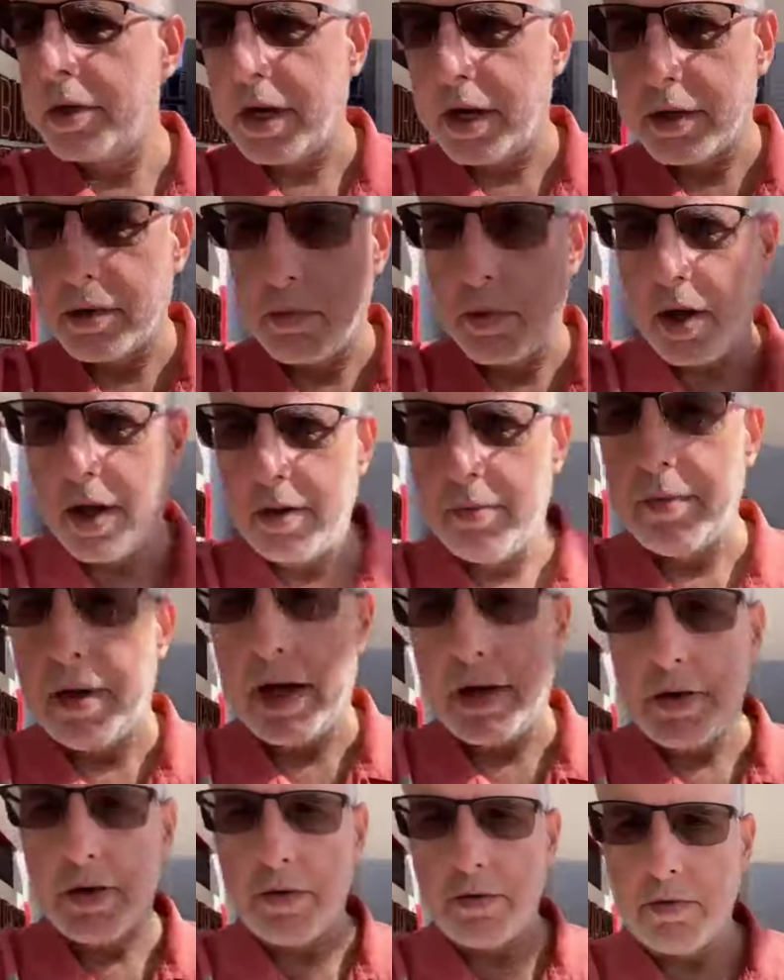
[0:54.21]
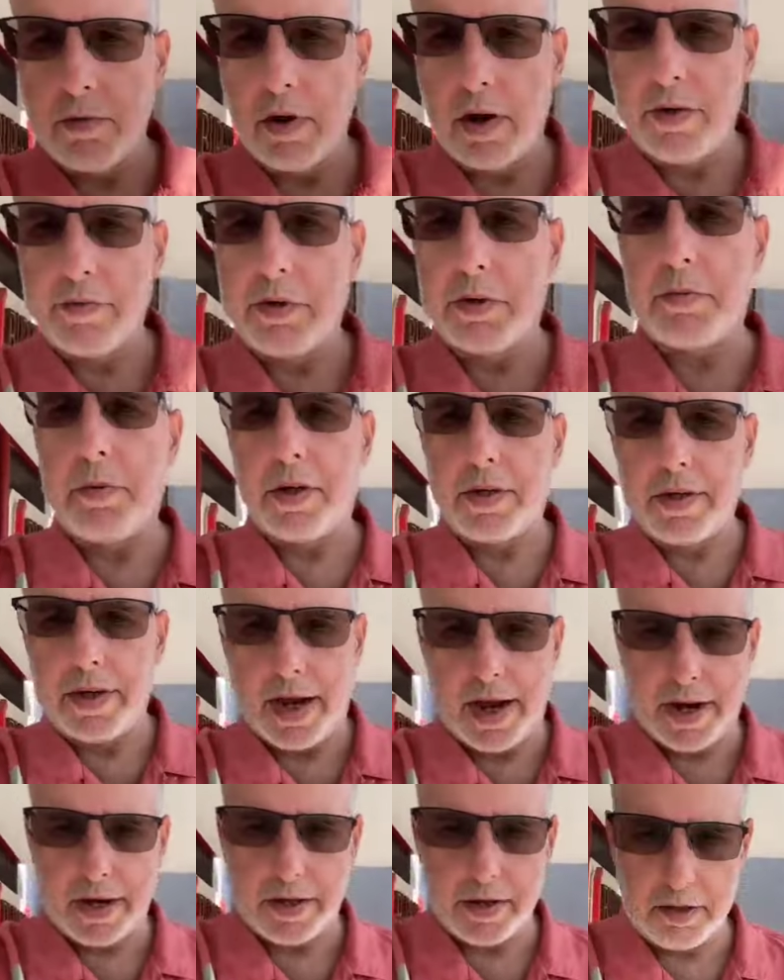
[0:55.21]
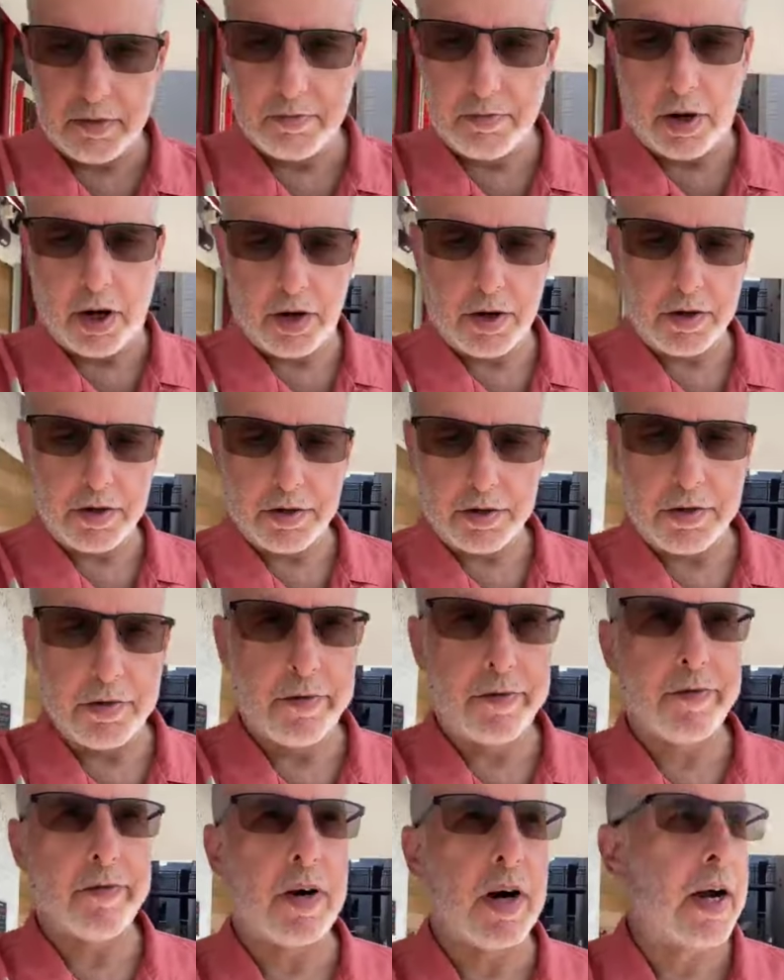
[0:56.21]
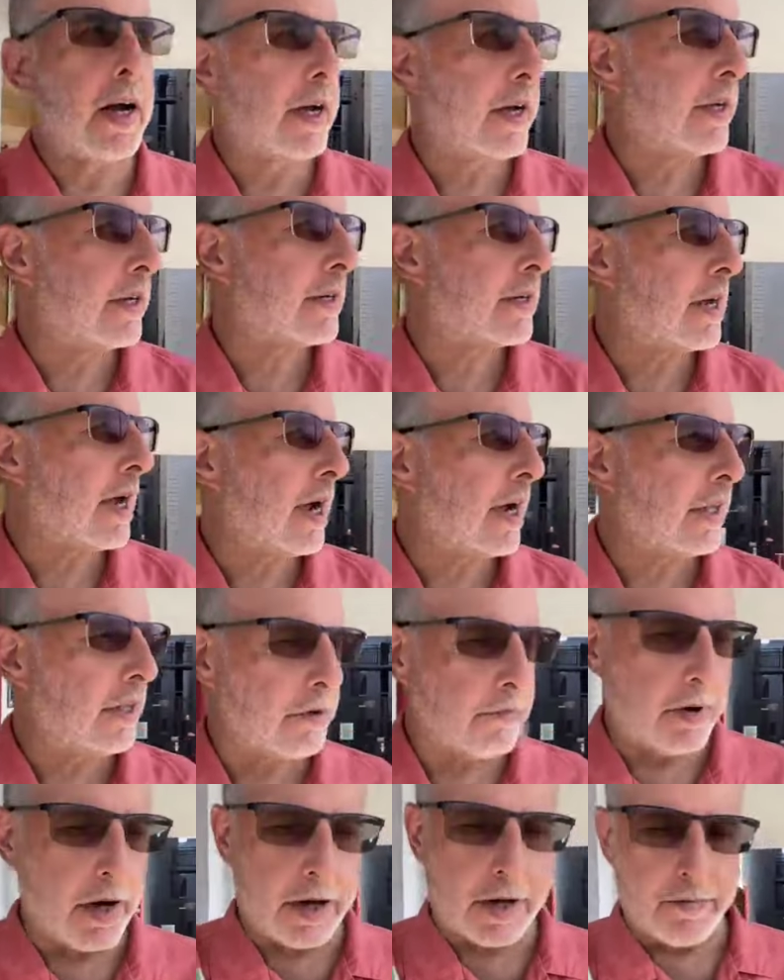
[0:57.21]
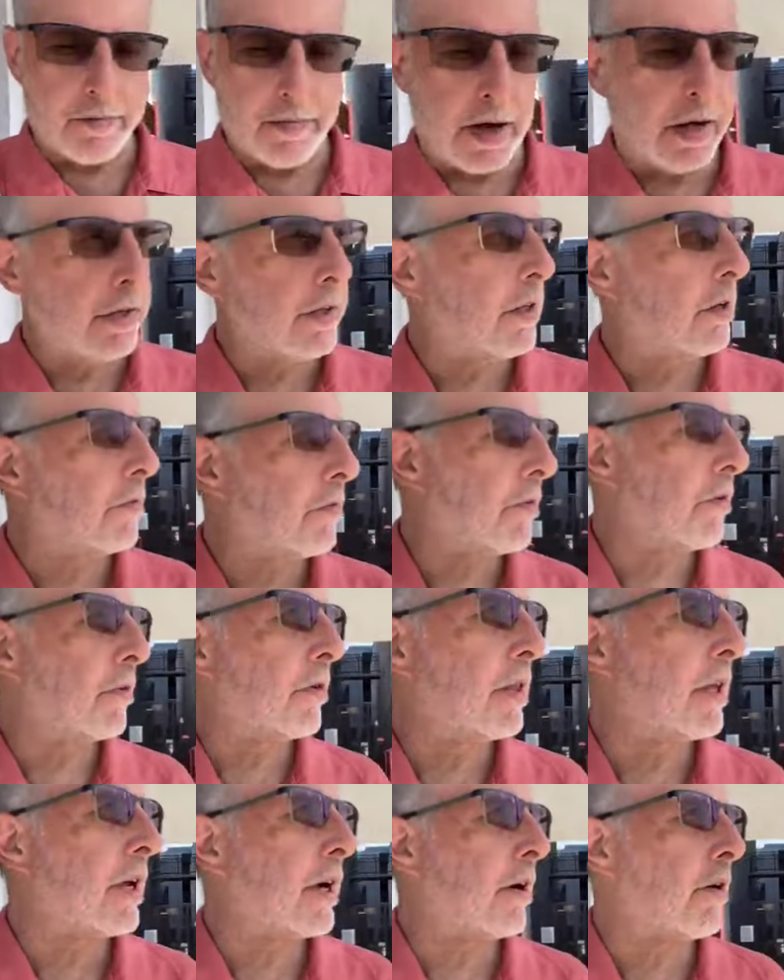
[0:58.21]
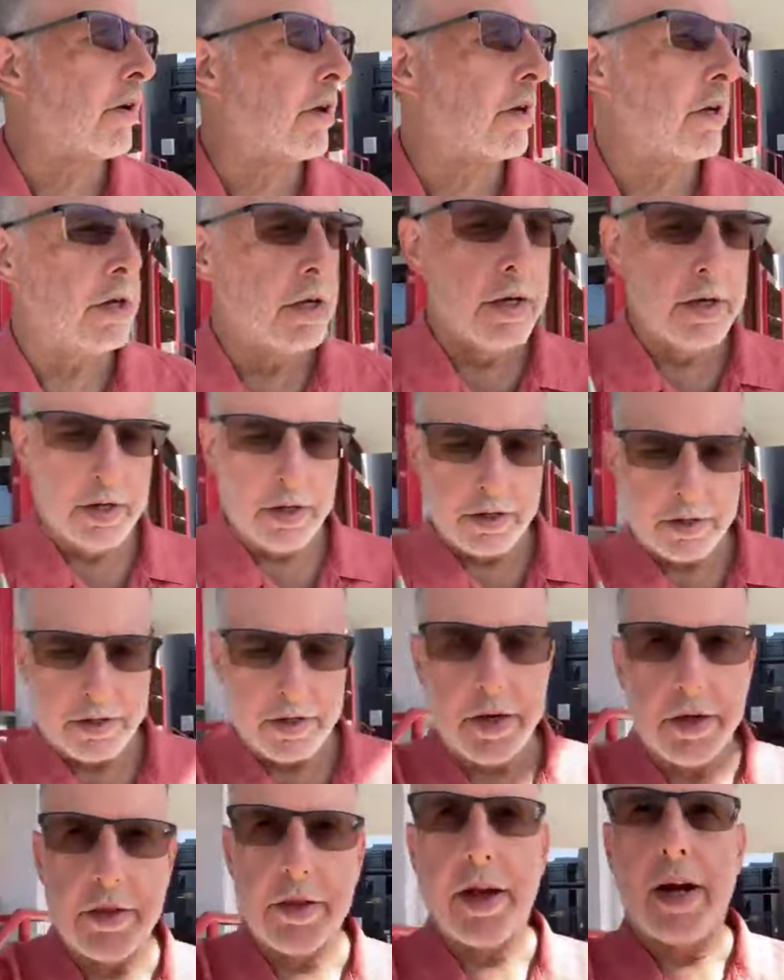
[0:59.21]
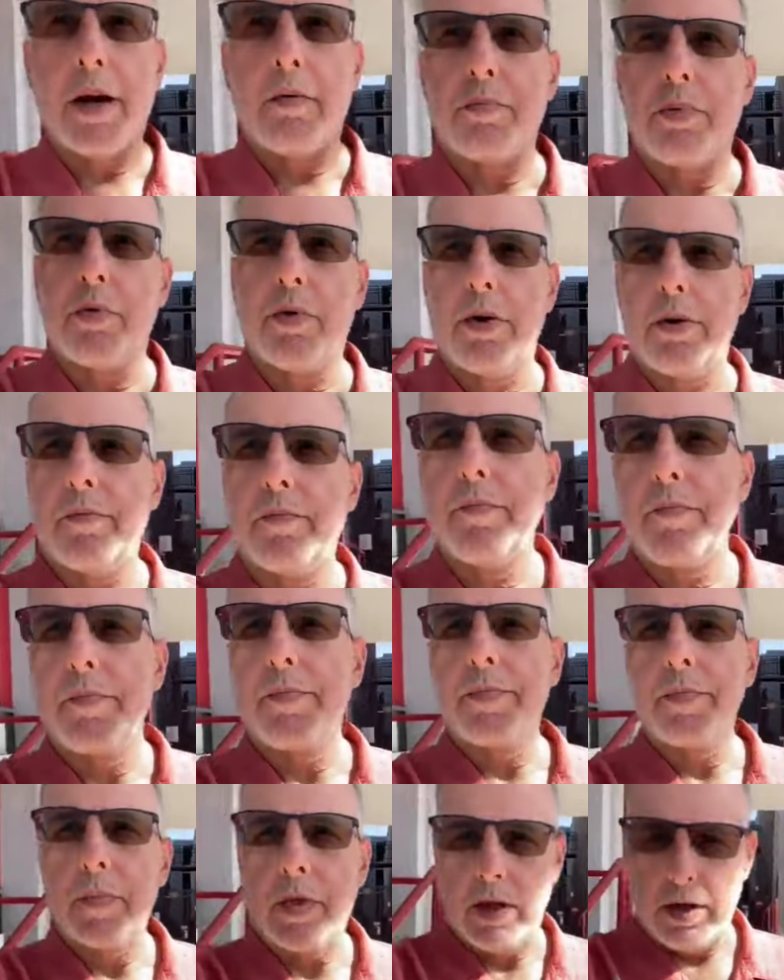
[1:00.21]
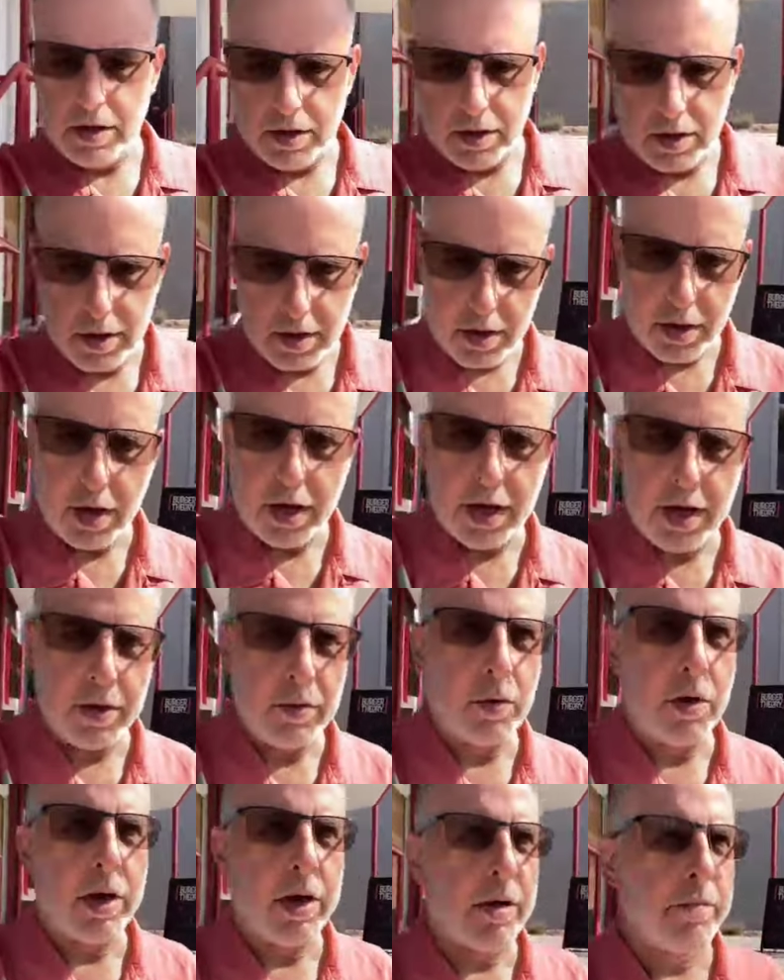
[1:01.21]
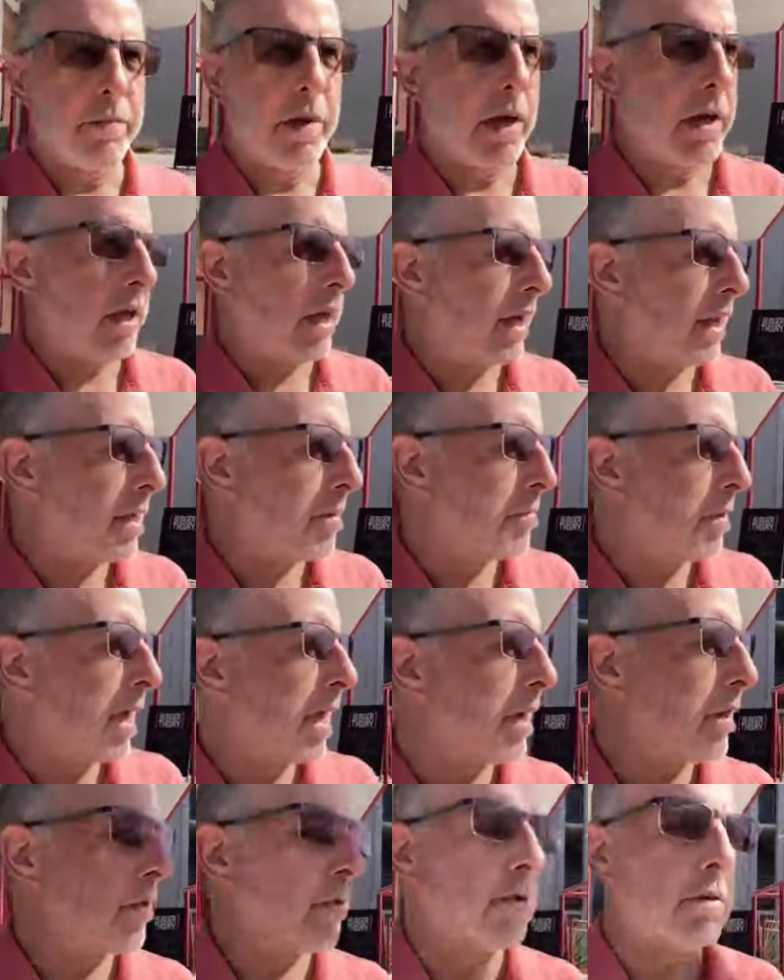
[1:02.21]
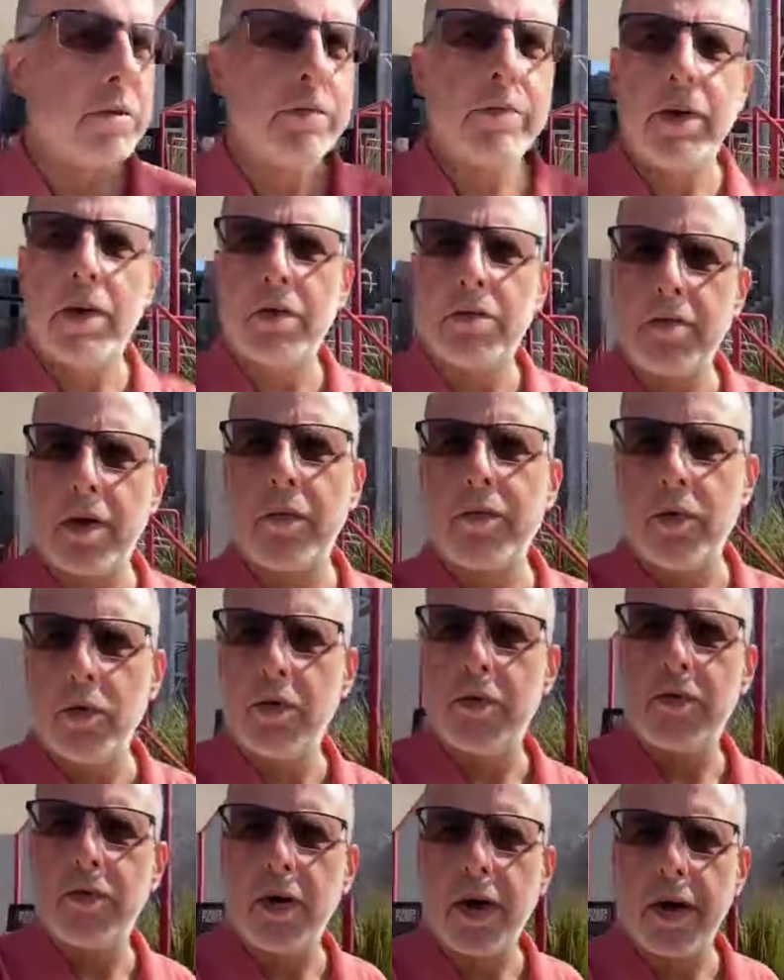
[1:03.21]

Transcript: had quite a menu of spectacular burgers and fries. Highly recommended if you're in the area. It's near the airport. Anyway, I'm heading back home to be with my beautiful